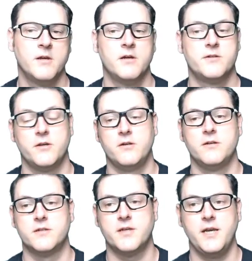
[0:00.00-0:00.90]
So you
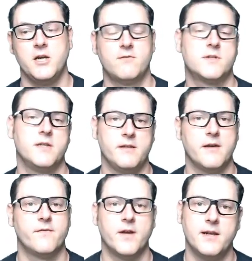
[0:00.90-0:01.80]
can see, obviously,
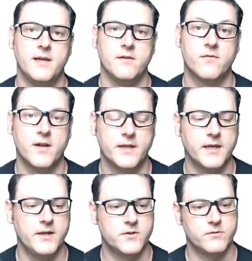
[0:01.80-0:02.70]
they're fairly
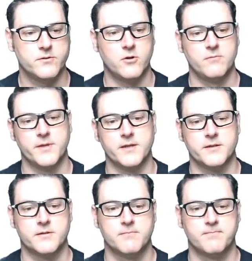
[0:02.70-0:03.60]
keen to adopt
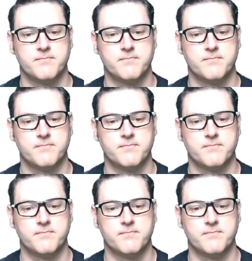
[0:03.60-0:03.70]
this.